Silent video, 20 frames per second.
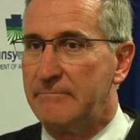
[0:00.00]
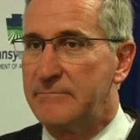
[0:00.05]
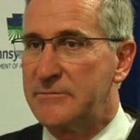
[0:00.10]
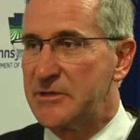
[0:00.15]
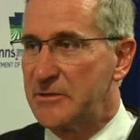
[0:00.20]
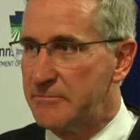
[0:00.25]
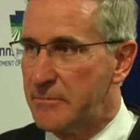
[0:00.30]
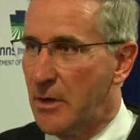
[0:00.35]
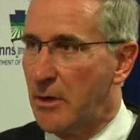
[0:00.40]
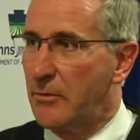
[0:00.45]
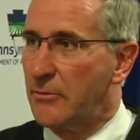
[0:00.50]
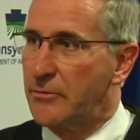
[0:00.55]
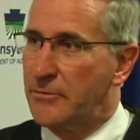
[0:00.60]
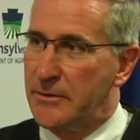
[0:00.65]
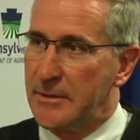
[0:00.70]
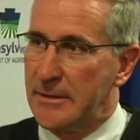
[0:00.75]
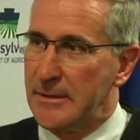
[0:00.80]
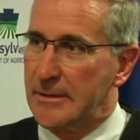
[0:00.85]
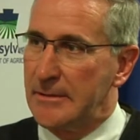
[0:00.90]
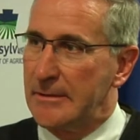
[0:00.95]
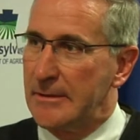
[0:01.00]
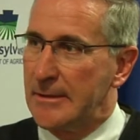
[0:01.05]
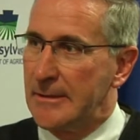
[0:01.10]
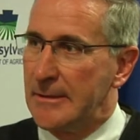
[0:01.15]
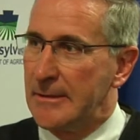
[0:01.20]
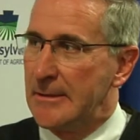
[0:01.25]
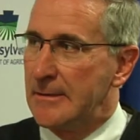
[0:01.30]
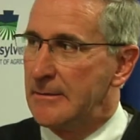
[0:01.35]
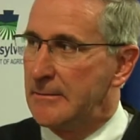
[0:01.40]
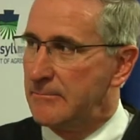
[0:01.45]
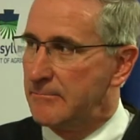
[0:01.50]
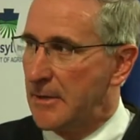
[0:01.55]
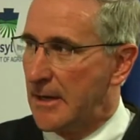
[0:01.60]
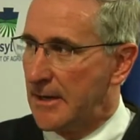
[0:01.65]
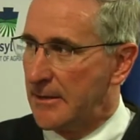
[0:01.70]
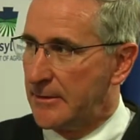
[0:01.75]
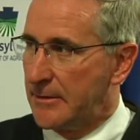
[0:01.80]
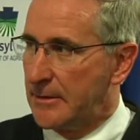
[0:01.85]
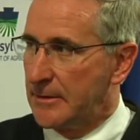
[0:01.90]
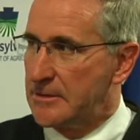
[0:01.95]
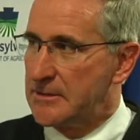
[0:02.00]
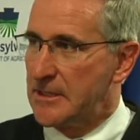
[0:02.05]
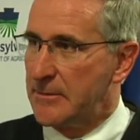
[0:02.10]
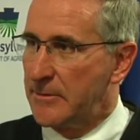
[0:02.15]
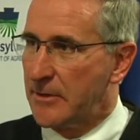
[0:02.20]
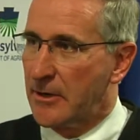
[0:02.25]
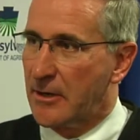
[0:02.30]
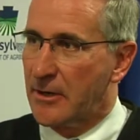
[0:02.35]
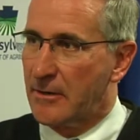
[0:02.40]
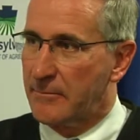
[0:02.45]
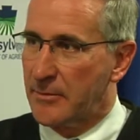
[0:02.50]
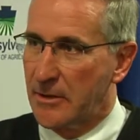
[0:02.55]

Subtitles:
to both by the exhibitor,